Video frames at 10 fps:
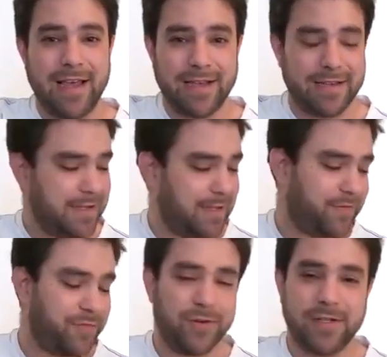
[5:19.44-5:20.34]
And
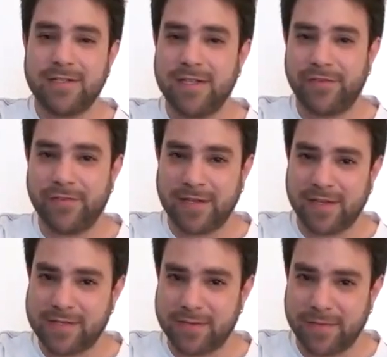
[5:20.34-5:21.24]
of course, if you want to
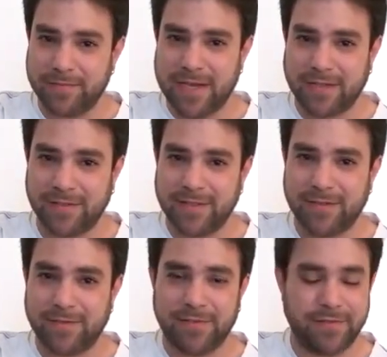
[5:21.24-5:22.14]
give something back to
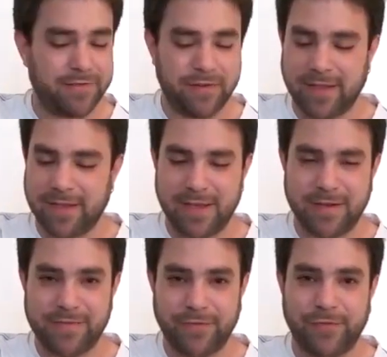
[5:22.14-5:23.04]
Lick and Ref, everything
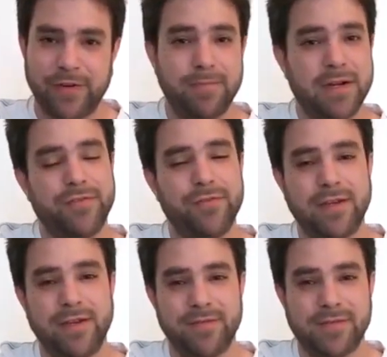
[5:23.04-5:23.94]
here is for free. But if you
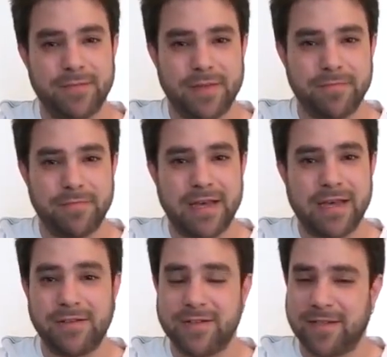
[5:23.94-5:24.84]
want to give something
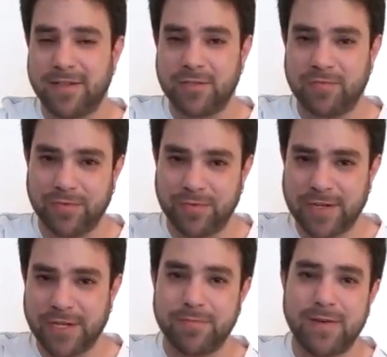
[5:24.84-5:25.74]
back, there's a large blue
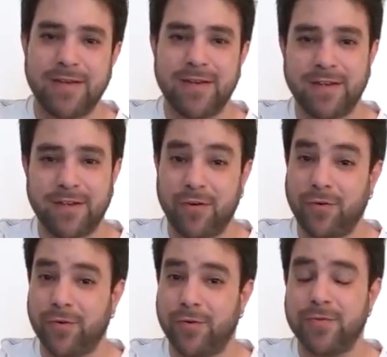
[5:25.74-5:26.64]
donation button, and it
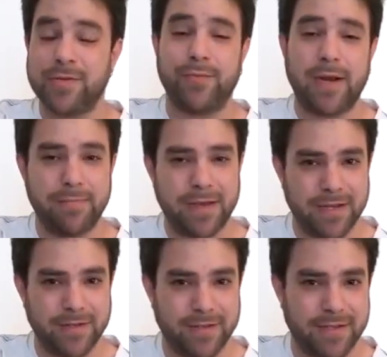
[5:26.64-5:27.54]
all goes right
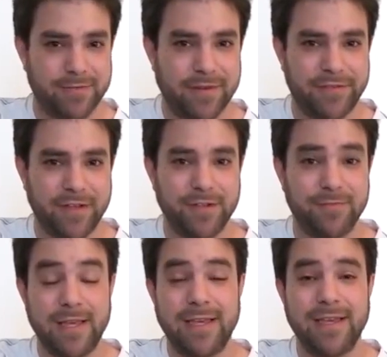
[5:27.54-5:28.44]
back into Lick and Ref, into
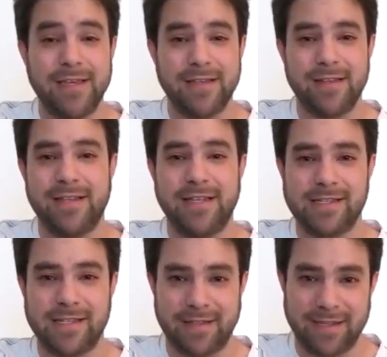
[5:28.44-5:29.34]
making
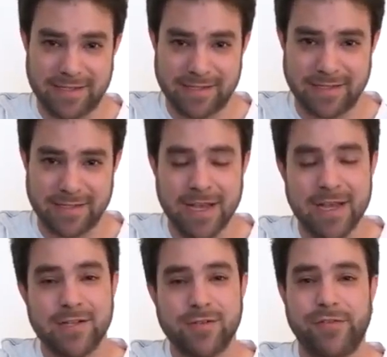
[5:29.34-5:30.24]
these lessons.
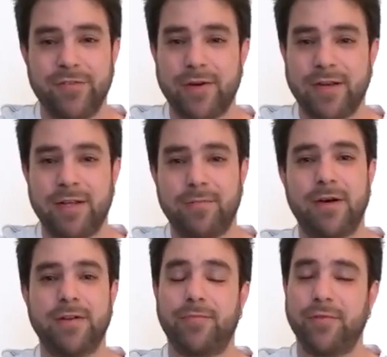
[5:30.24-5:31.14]
So if you want to help
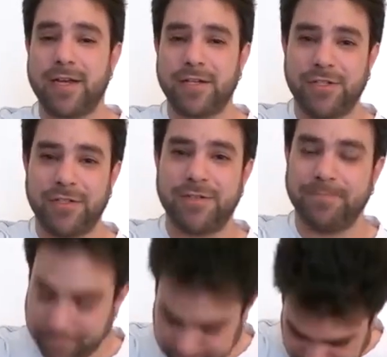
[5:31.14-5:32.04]
out in
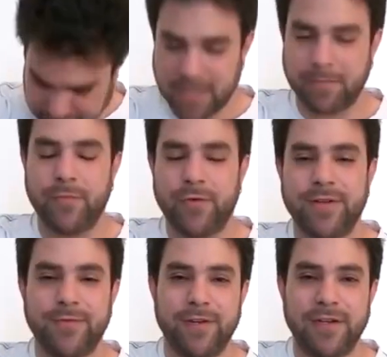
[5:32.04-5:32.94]
production, I'll be
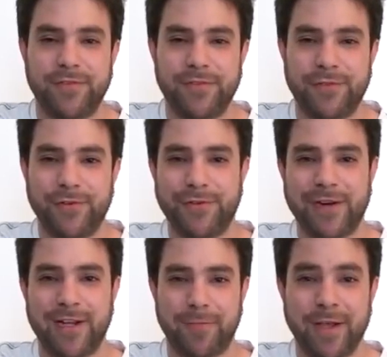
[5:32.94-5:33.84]
more than grateful for your
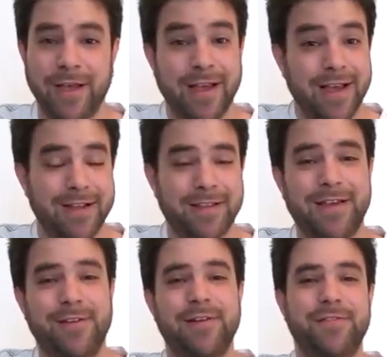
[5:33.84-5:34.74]
help, and I
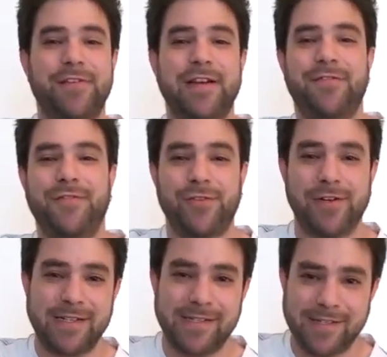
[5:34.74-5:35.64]
thank you in advance
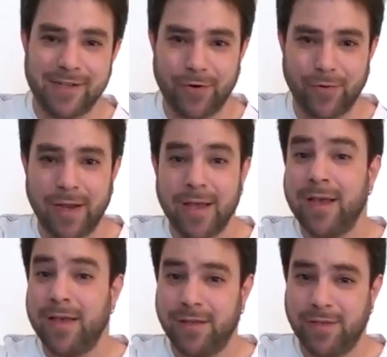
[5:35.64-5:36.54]
for it. So
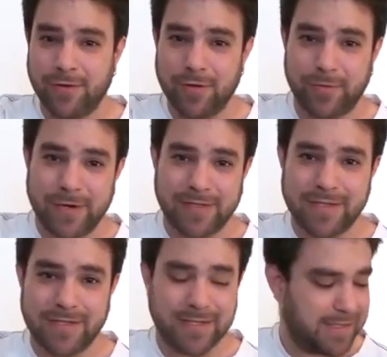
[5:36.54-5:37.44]
you go
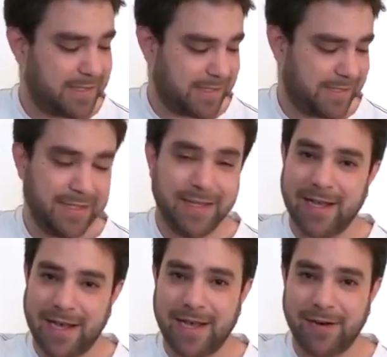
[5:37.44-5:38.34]
practice this and see
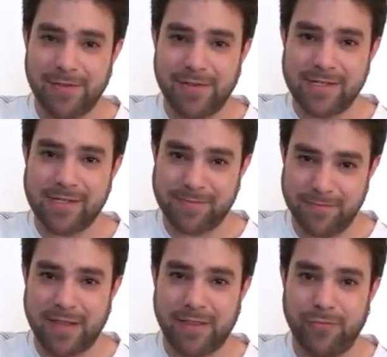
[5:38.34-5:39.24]
how this
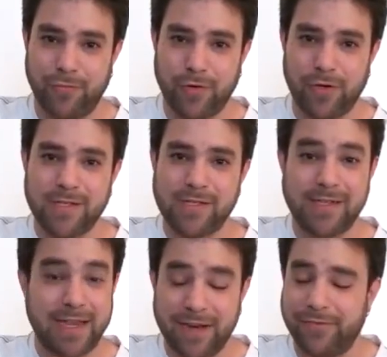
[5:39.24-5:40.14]
method
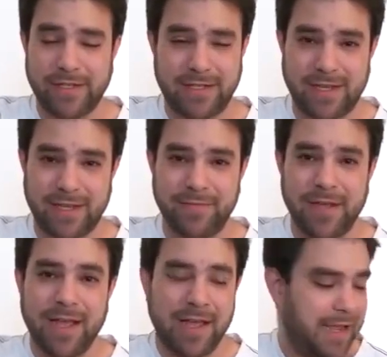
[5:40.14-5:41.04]
works every time,
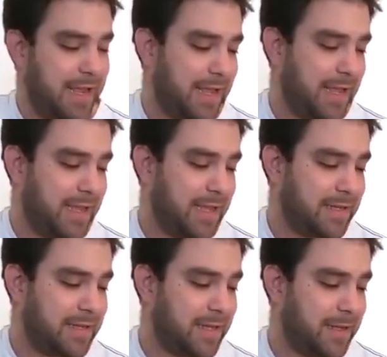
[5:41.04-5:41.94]

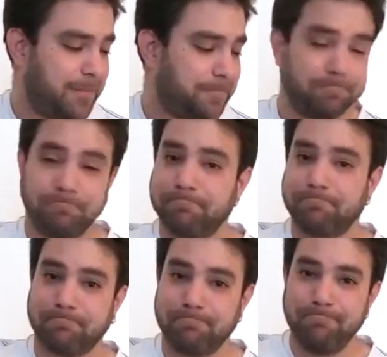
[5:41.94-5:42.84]
and
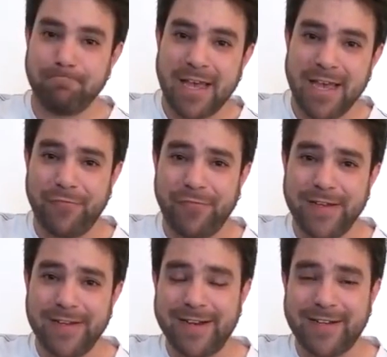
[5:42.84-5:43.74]
have
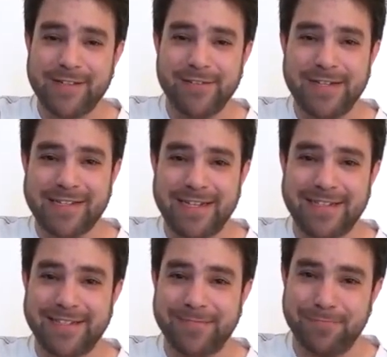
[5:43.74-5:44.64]
fun, and I'll see you in the next
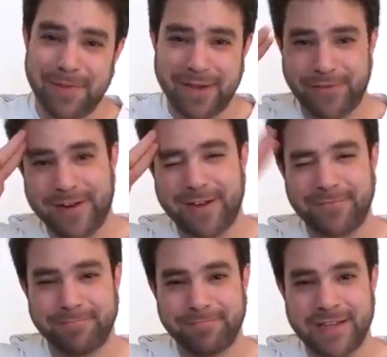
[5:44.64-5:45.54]
lesson. Bye for
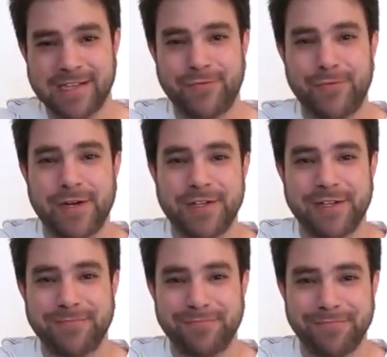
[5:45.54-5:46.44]
now. Thanks for
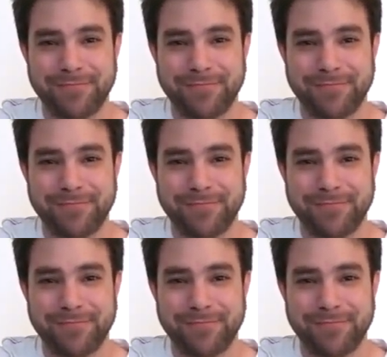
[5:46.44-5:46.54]
watching.